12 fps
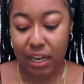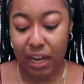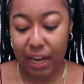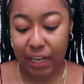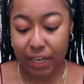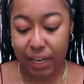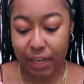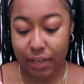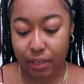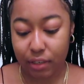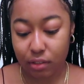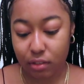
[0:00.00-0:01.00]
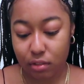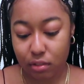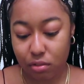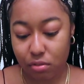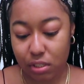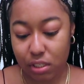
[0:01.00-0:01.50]
I can't
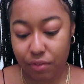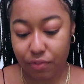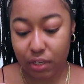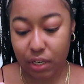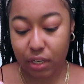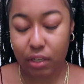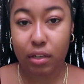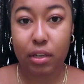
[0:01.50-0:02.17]
do this every day.